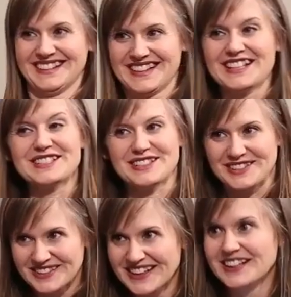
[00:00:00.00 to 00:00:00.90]
That's
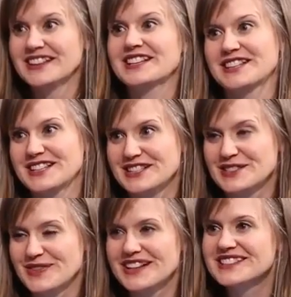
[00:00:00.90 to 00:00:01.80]
true. Like the
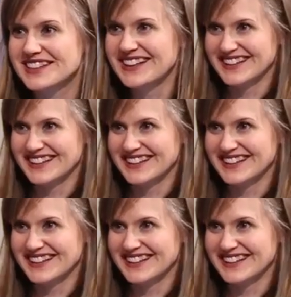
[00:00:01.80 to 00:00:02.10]
kids' friends.